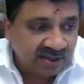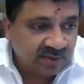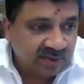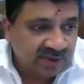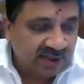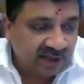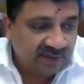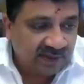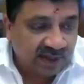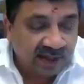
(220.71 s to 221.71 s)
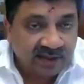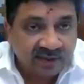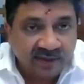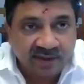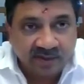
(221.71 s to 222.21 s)
that we still have a
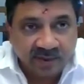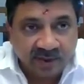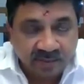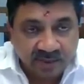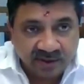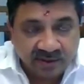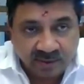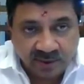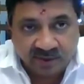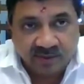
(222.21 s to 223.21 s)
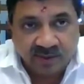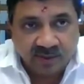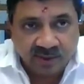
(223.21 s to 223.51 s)
relatively independent press? Question one.